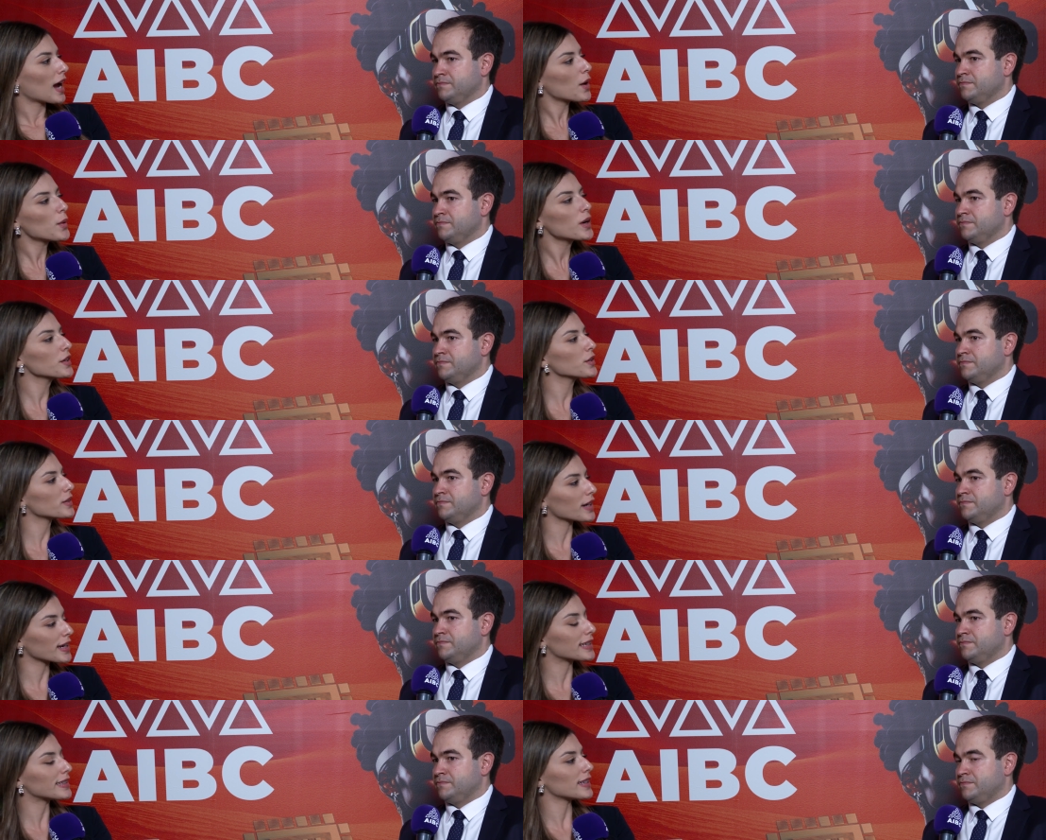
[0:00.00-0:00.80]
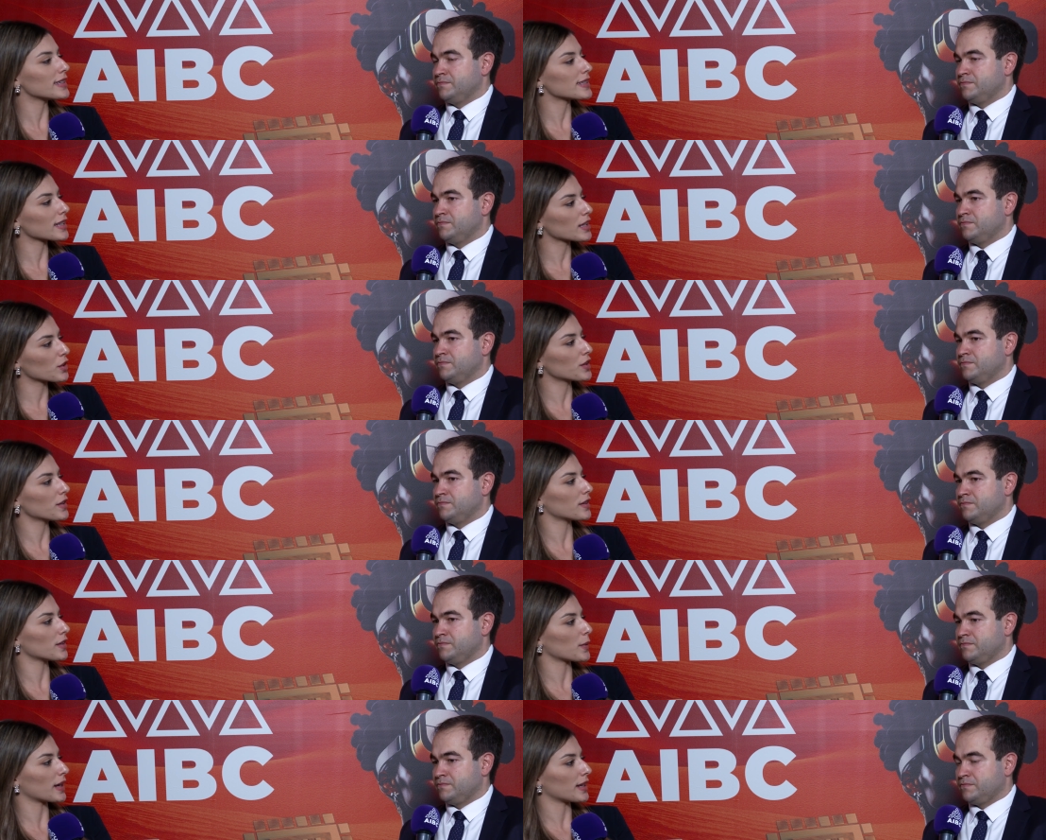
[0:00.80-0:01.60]
Speaker 1: how are you targeting
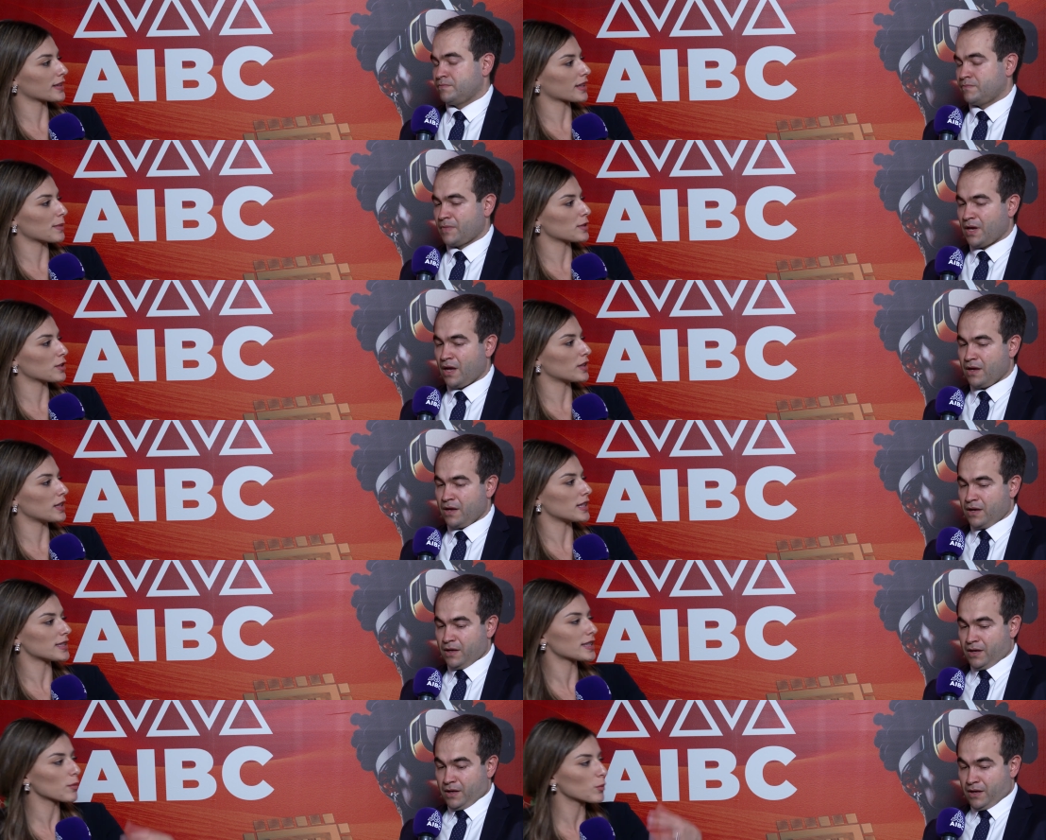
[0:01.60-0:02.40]
security when it comes to this?